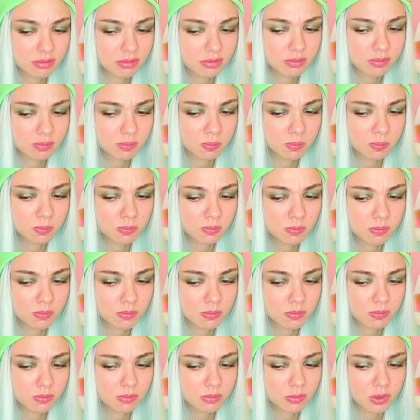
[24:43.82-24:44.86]
Becca? Well,
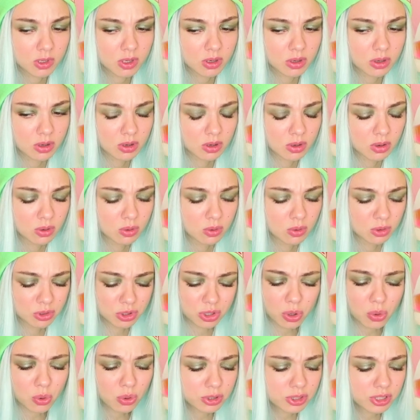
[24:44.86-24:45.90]
it was a long
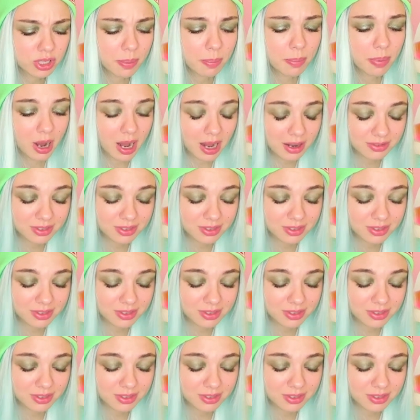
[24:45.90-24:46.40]
time ago. I